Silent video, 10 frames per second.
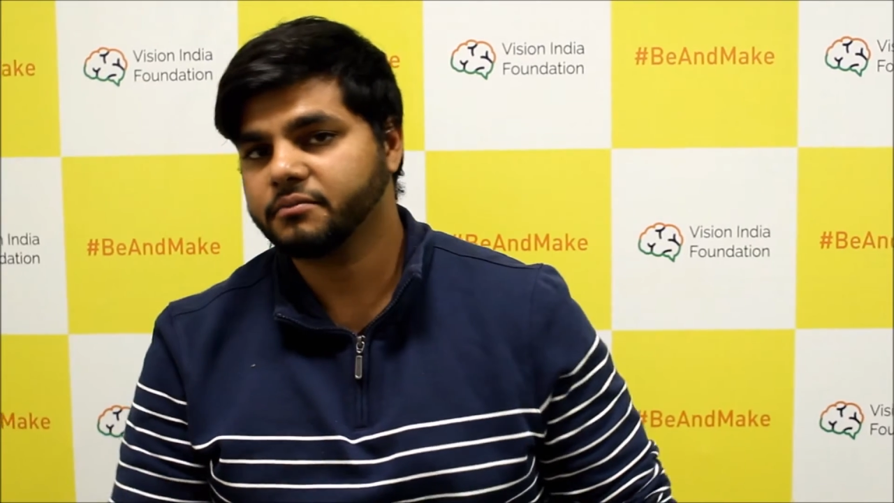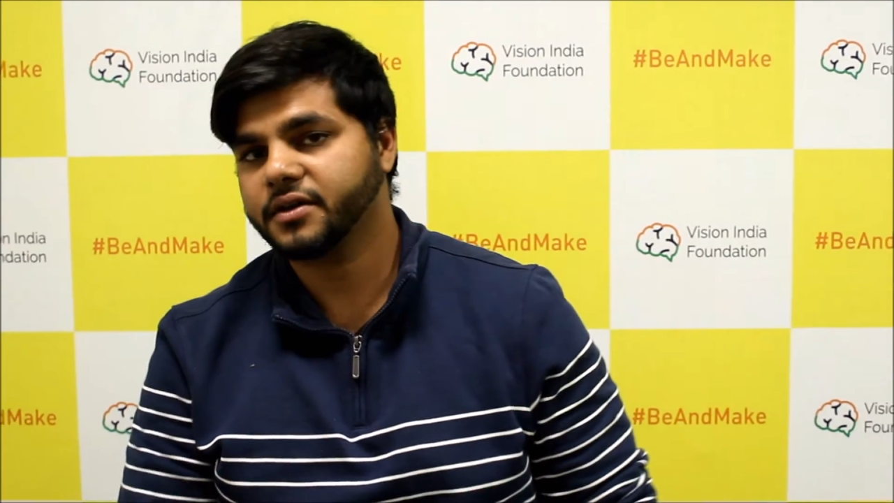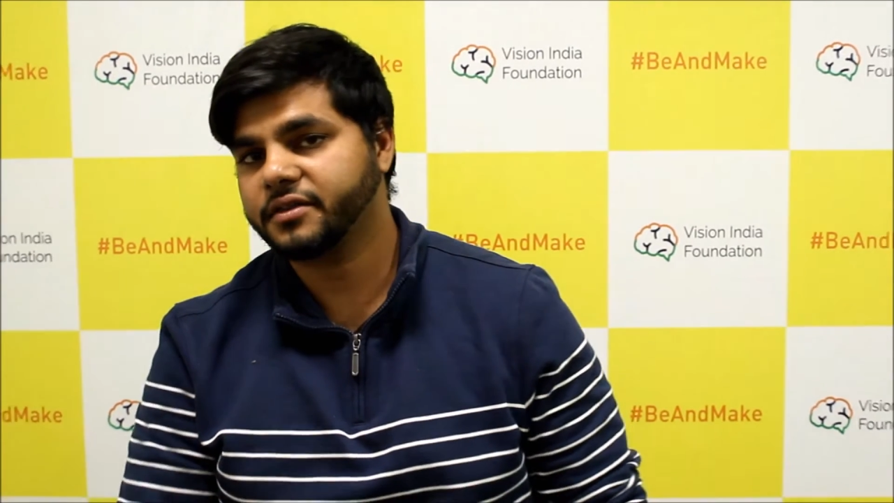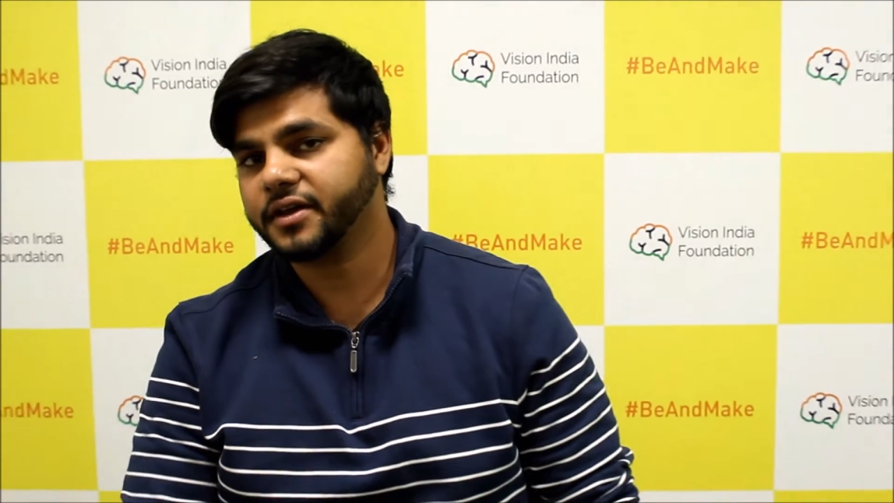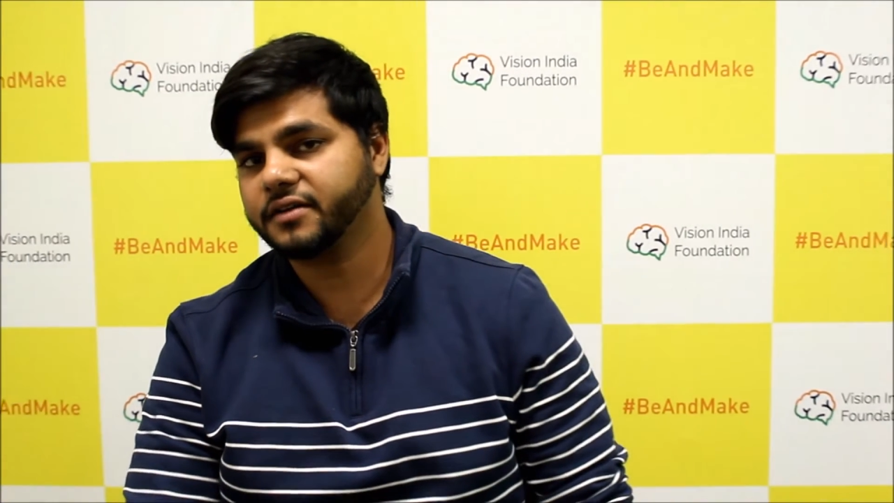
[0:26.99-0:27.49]

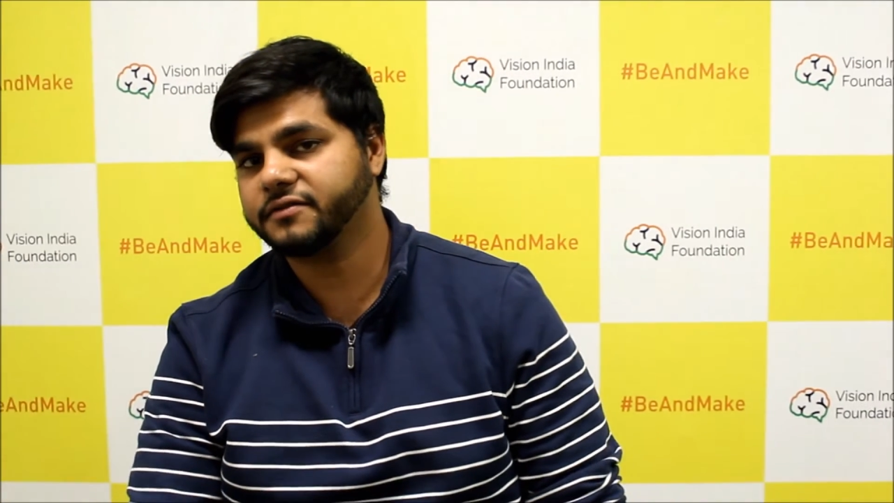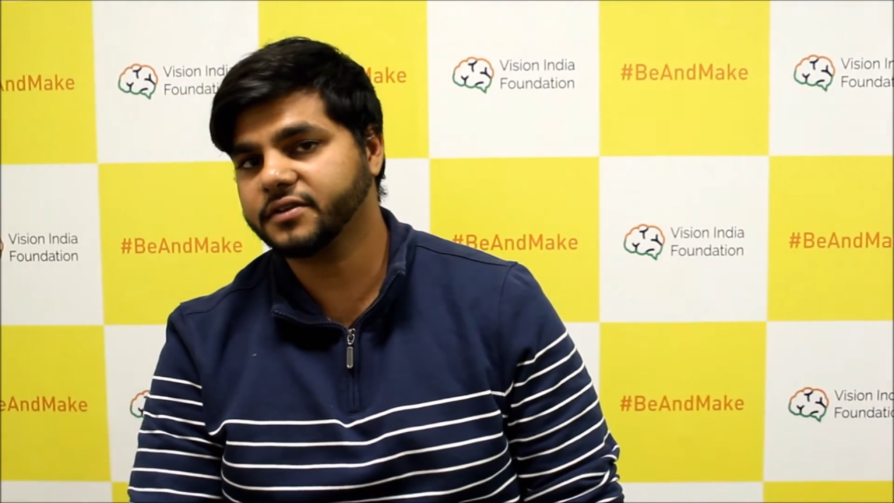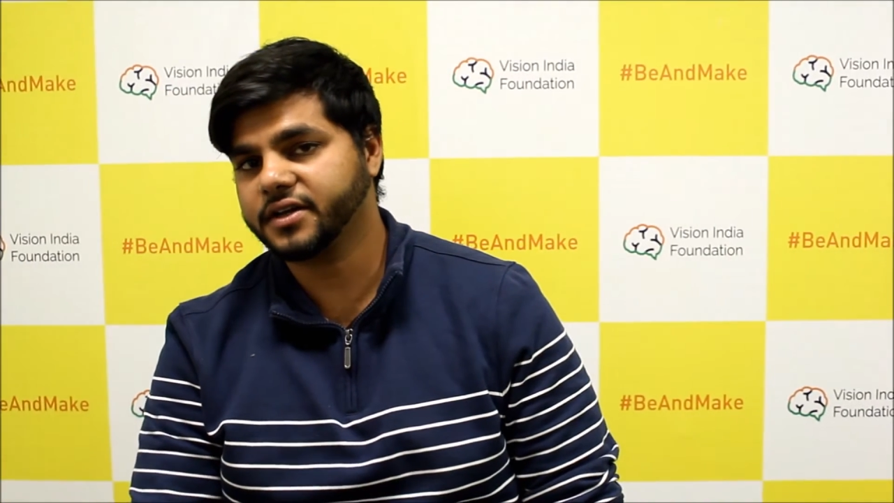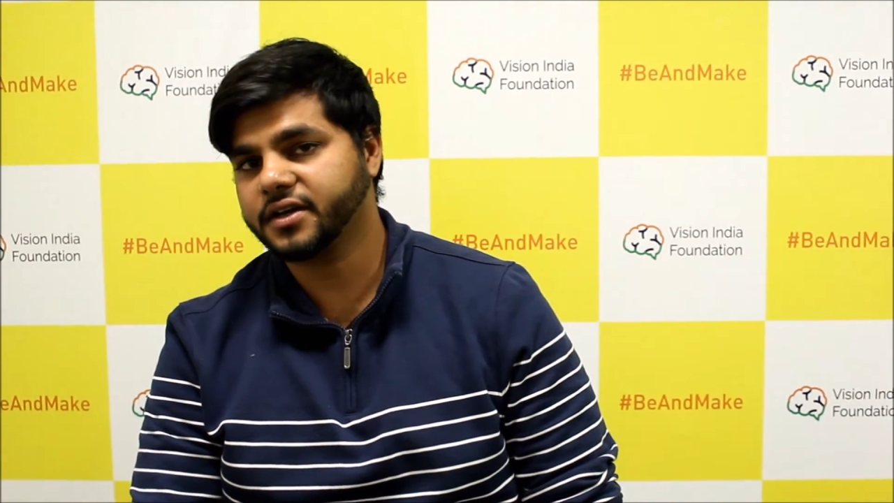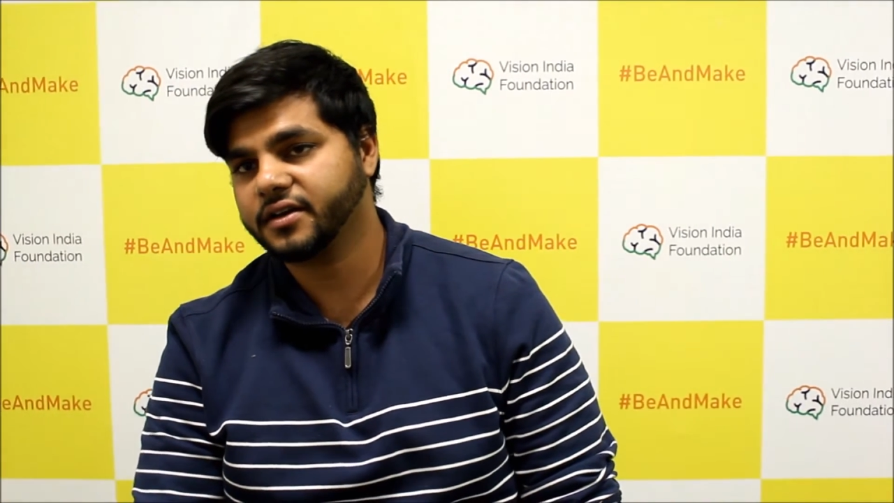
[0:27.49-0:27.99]
But
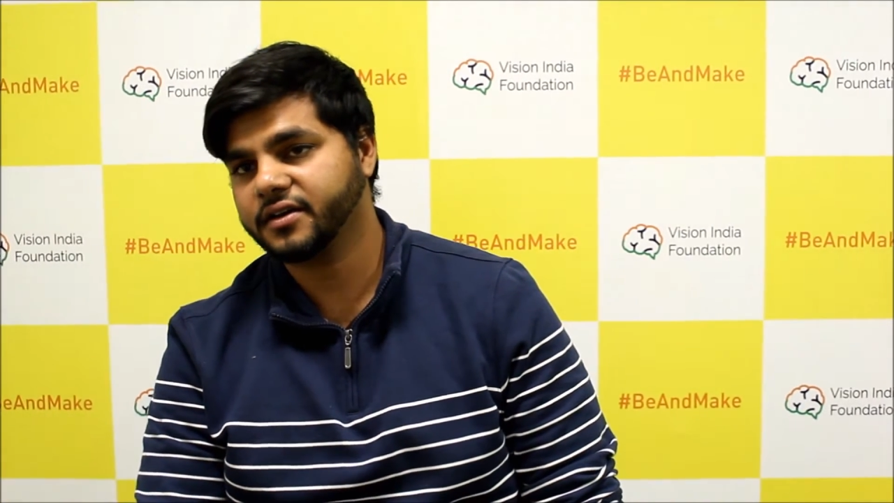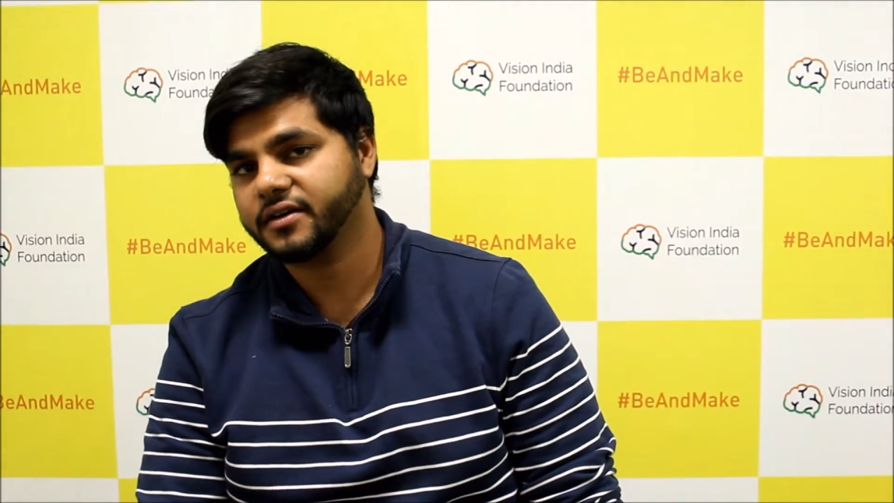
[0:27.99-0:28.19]
thankfully,